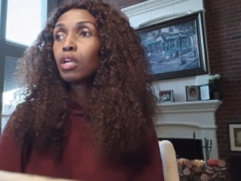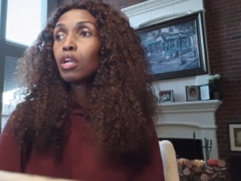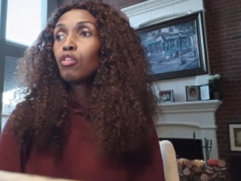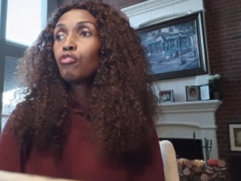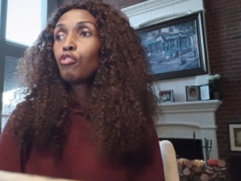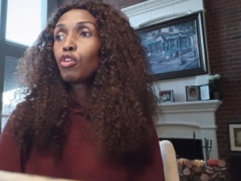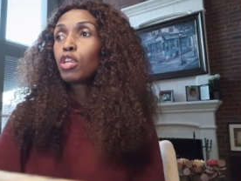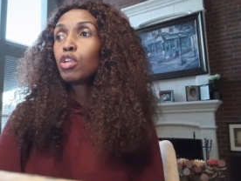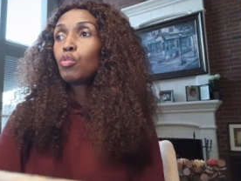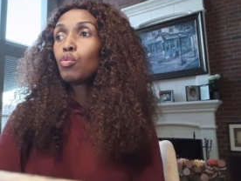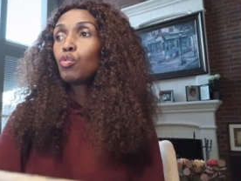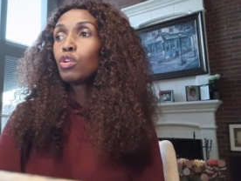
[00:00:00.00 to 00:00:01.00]
For he
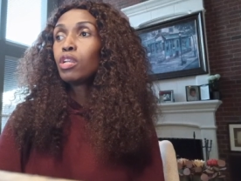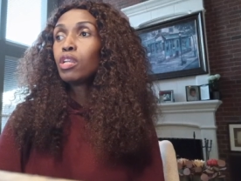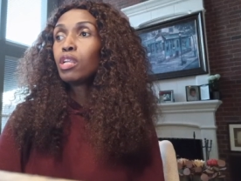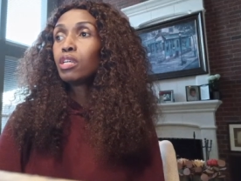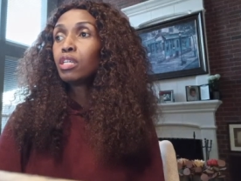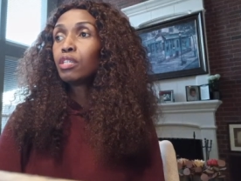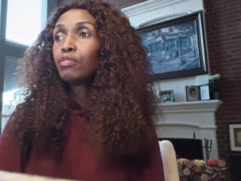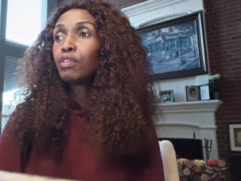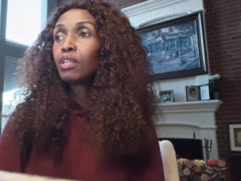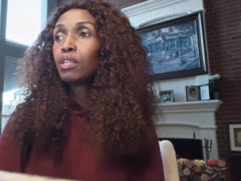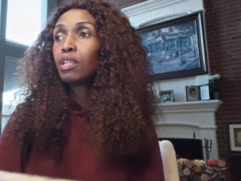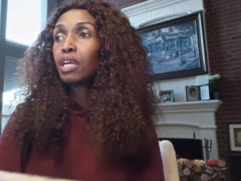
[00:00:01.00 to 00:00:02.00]
who would love
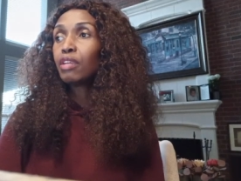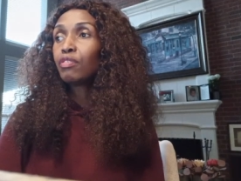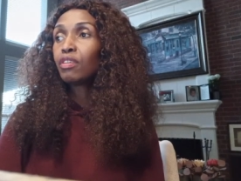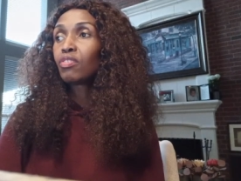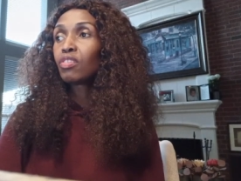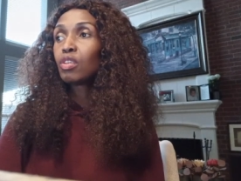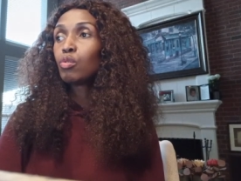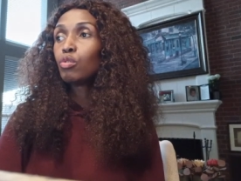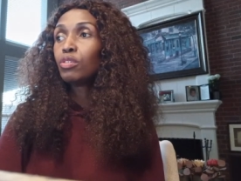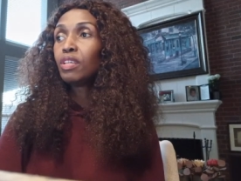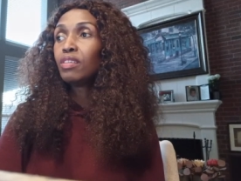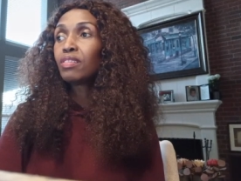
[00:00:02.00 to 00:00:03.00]
life and see good
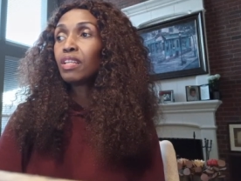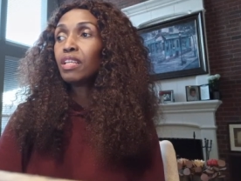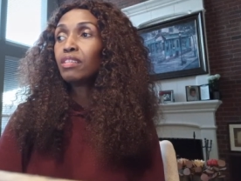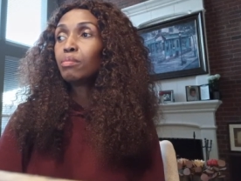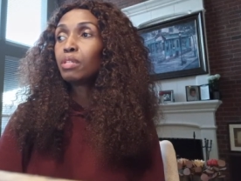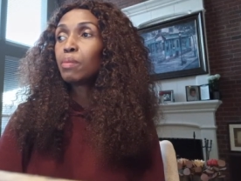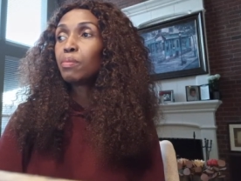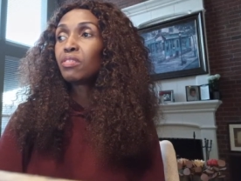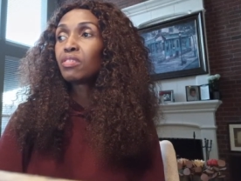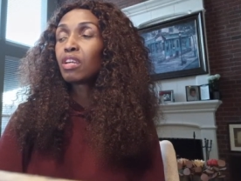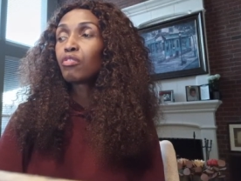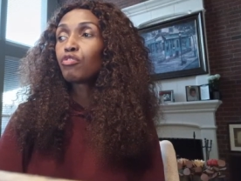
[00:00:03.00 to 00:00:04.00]
days, let him keep his
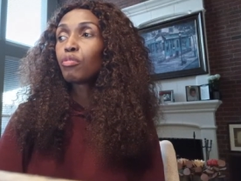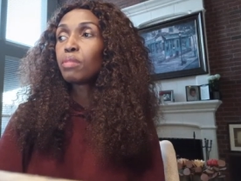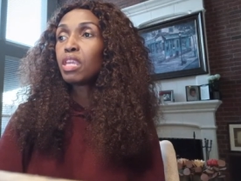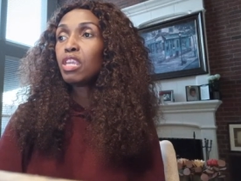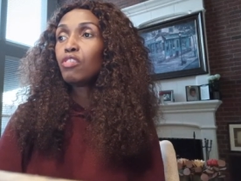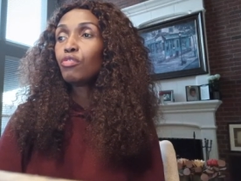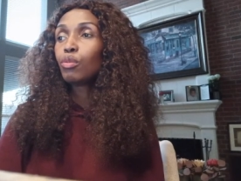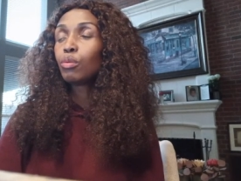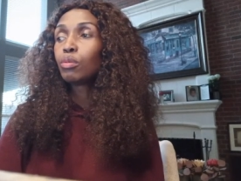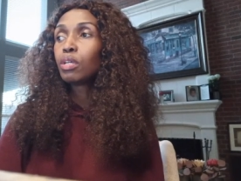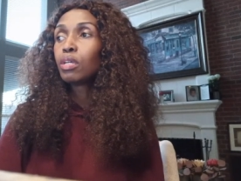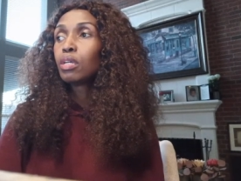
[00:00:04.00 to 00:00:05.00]
tongue from evil
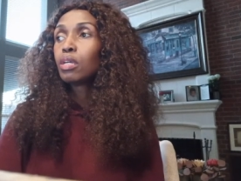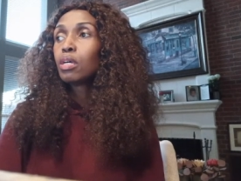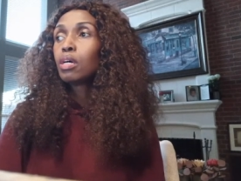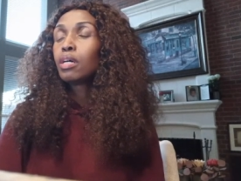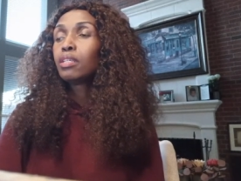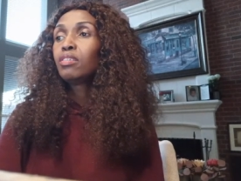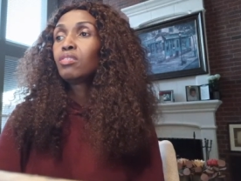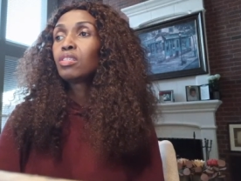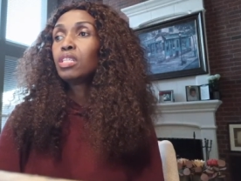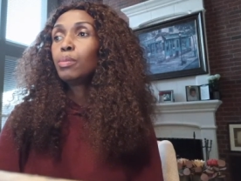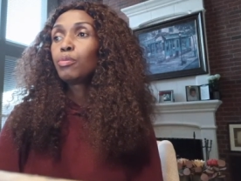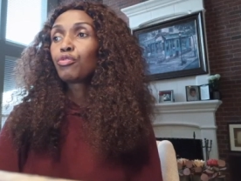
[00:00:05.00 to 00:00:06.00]
and his
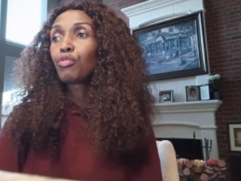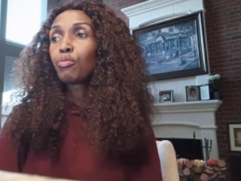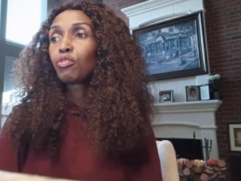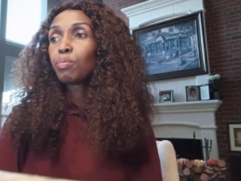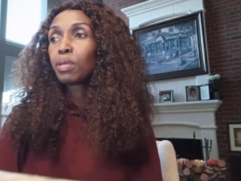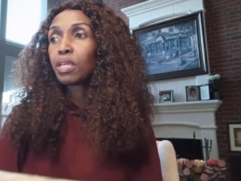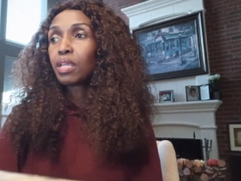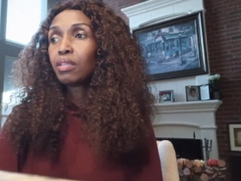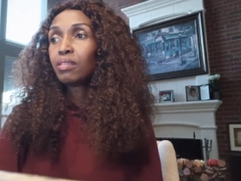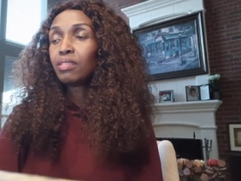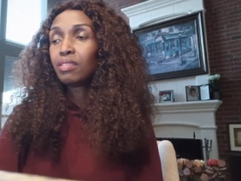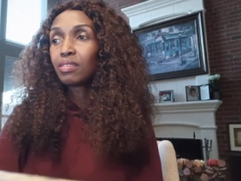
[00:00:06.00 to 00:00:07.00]
lips from speaking
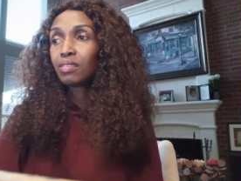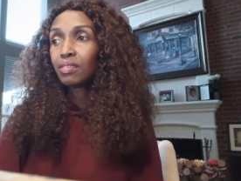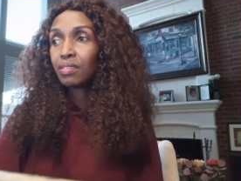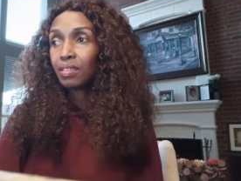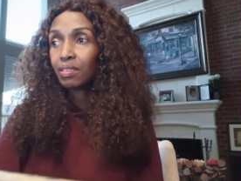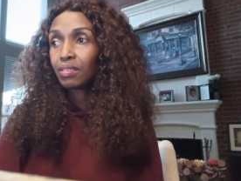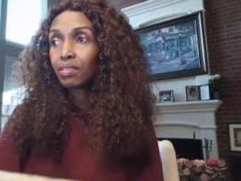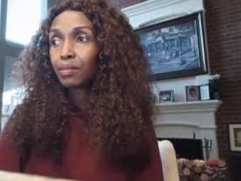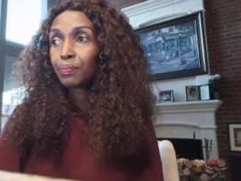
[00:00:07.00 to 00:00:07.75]
deceit.